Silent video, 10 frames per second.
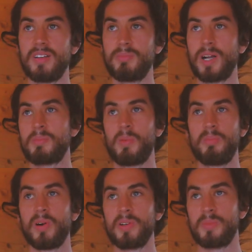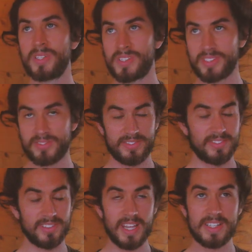Like my boredom was
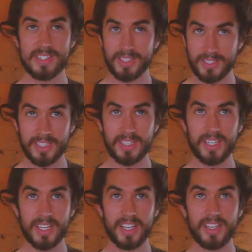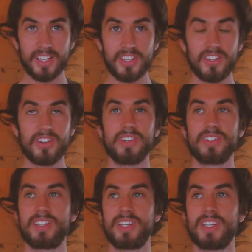instantly cured.